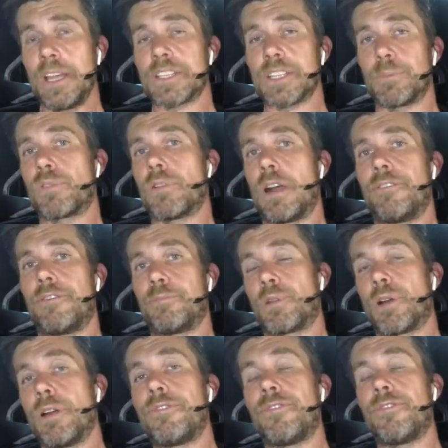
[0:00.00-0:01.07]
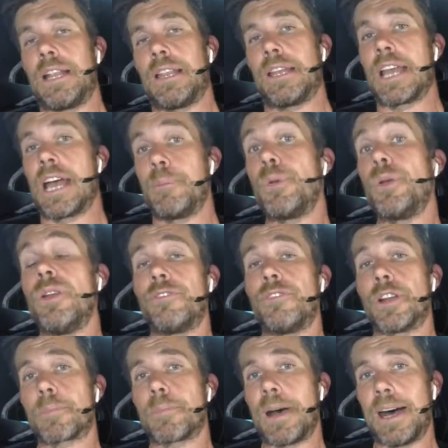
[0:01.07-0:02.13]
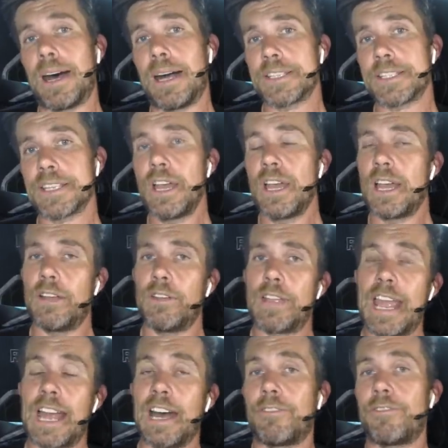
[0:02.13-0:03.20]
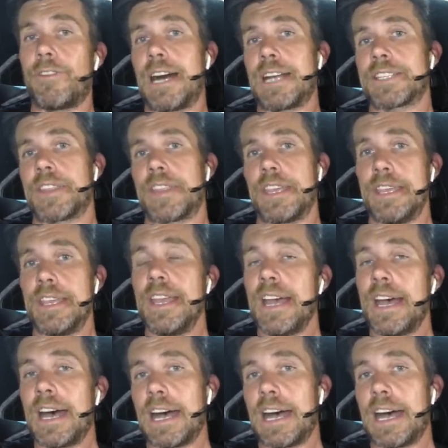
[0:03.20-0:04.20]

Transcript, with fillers: So profiling a perfect pass and how fast the